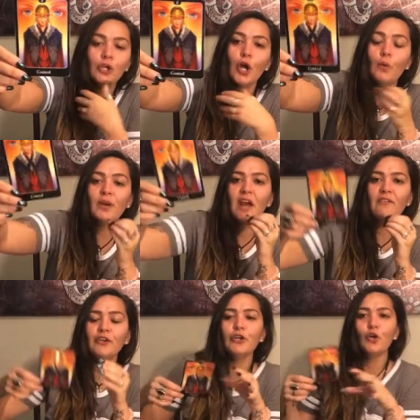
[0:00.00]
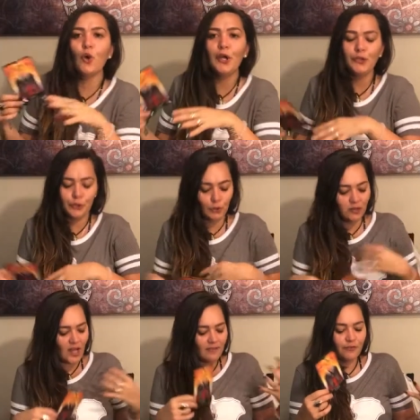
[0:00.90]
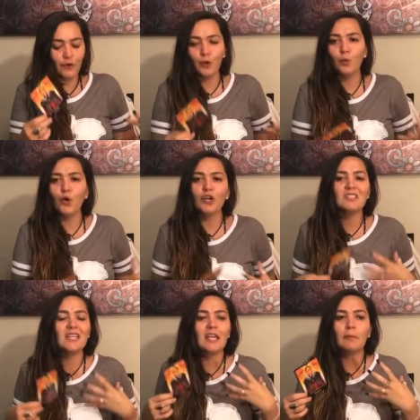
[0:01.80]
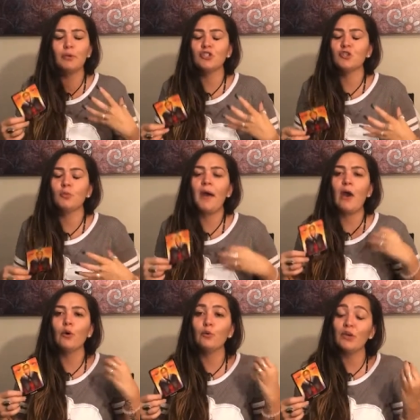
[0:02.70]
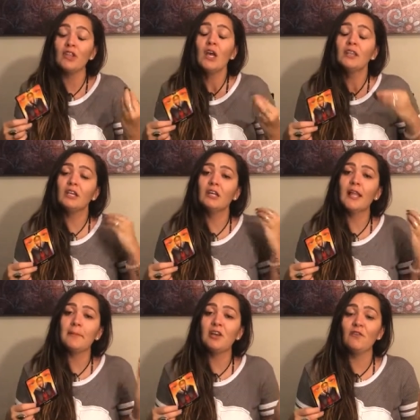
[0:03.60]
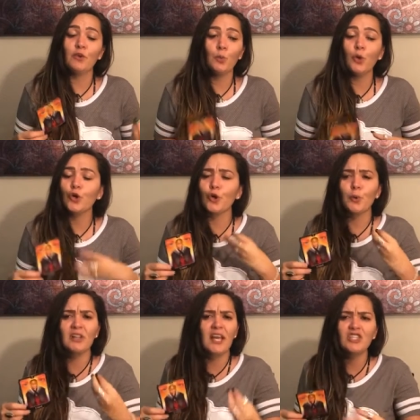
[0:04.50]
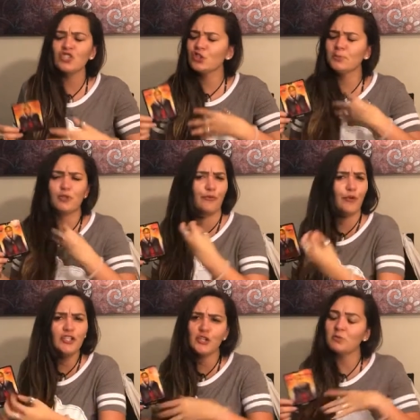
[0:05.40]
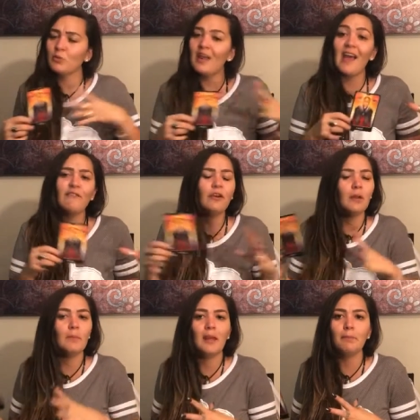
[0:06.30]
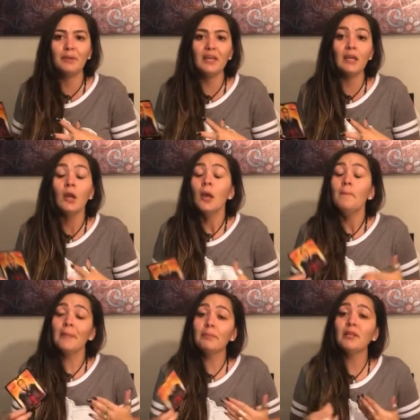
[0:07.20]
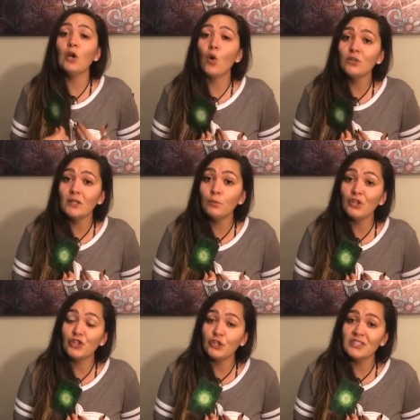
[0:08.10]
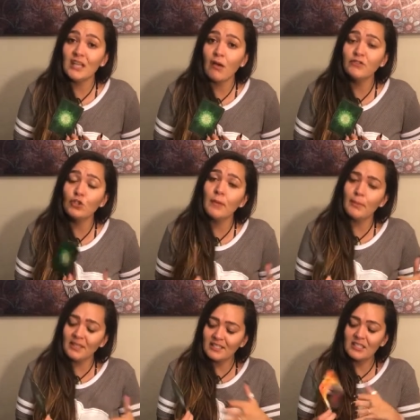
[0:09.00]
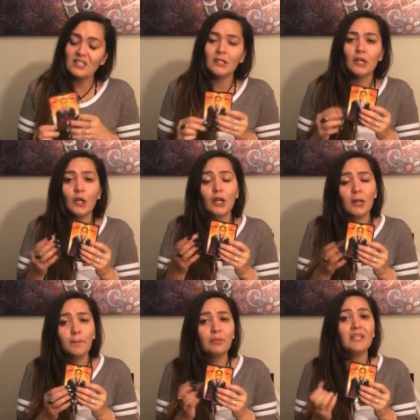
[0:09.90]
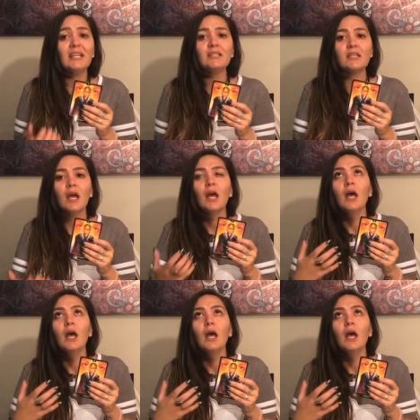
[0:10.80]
No, whatever you're going through, love for work, staying in personal power with the alignment of your work or relationships or friendships, whatever it may be, maybe only with yourself too. Maybe this isn't a complete